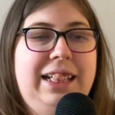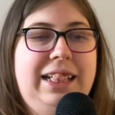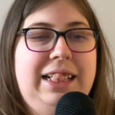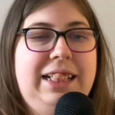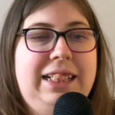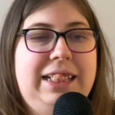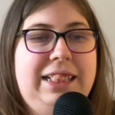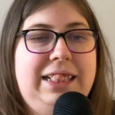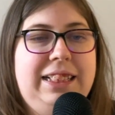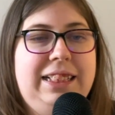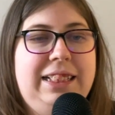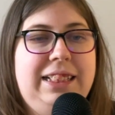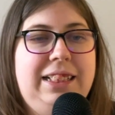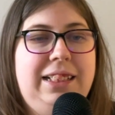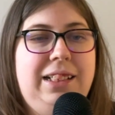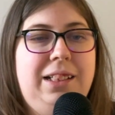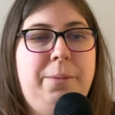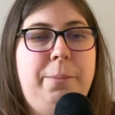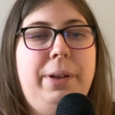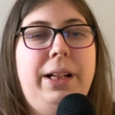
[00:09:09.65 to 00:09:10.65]

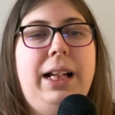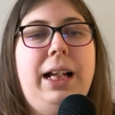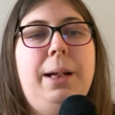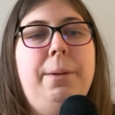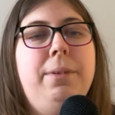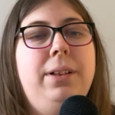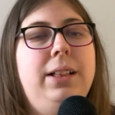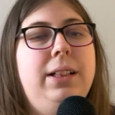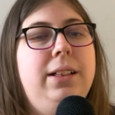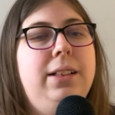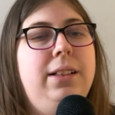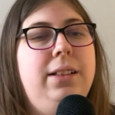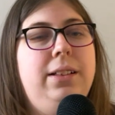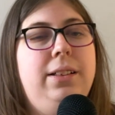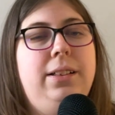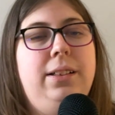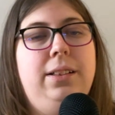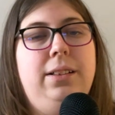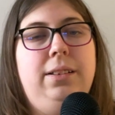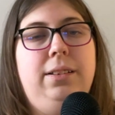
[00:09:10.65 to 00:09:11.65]
but I'm going
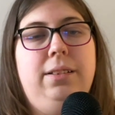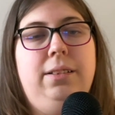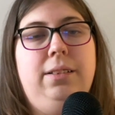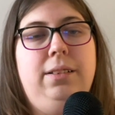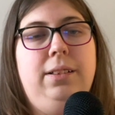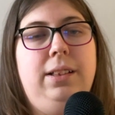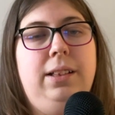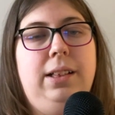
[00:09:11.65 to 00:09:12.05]
to.